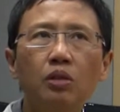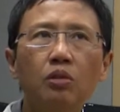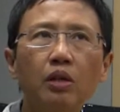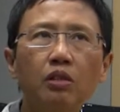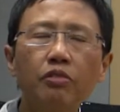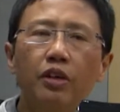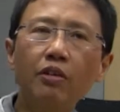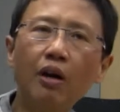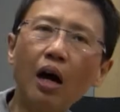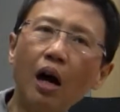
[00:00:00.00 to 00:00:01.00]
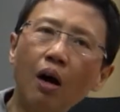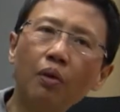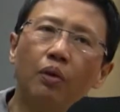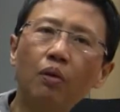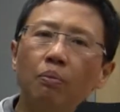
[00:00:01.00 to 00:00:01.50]
trying to figure out
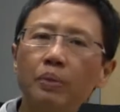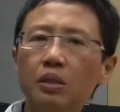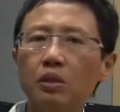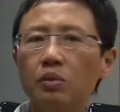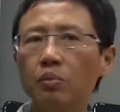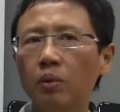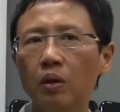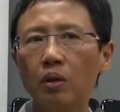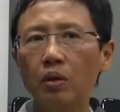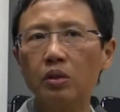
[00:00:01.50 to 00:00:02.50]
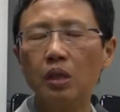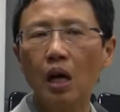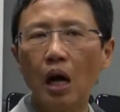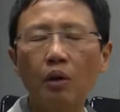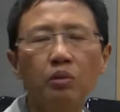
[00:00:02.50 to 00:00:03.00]
how the whole business
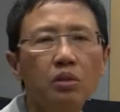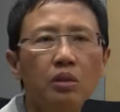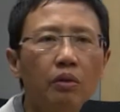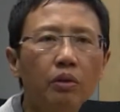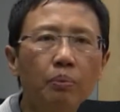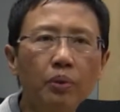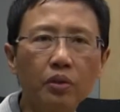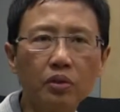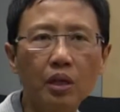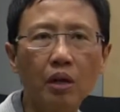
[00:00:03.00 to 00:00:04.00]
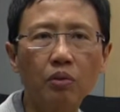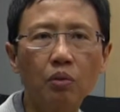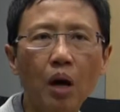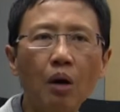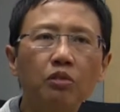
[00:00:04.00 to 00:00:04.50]
works, how to sell your books,
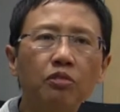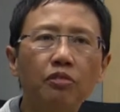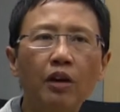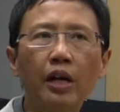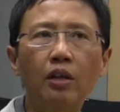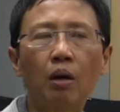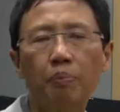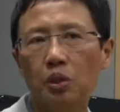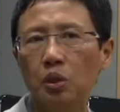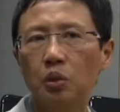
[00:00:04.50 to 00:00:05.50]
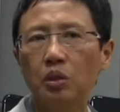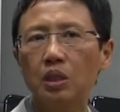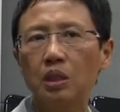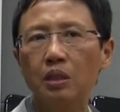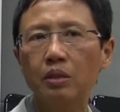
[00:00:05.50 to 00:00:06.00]
how to find
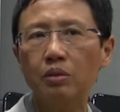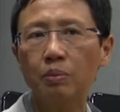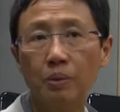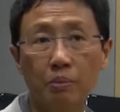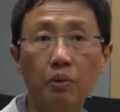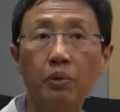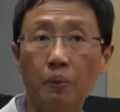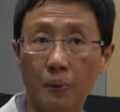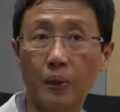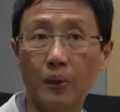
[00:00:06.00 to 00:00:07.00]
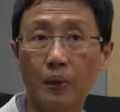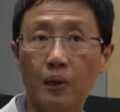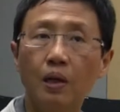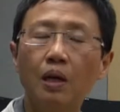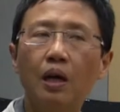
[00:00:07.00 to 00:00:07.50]
opportunities to promote your work.
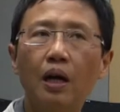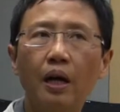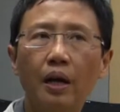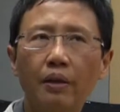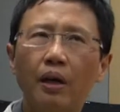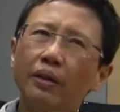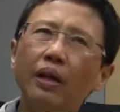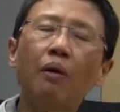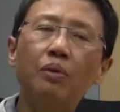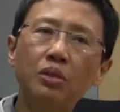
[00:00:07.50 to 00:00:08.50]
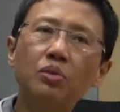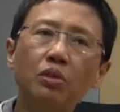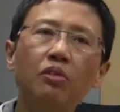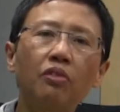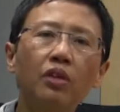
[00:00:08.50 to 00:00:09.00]
And that was the
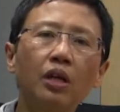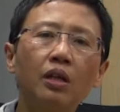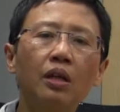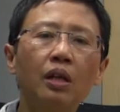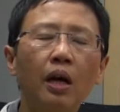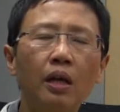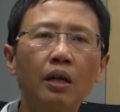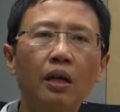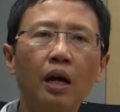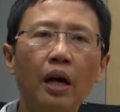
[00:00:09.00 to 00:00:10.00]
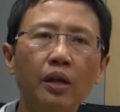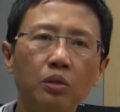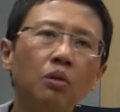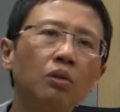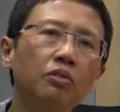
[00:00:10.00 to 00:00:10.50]
sort of thing that I
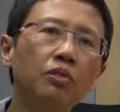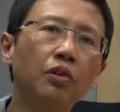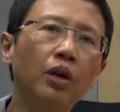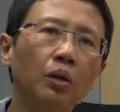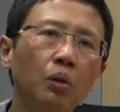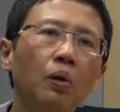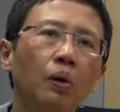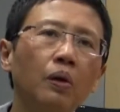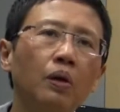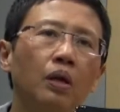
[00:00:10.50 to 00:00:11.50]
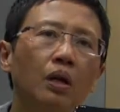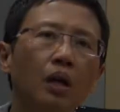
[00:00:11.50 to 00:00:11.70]
had to look for and learn.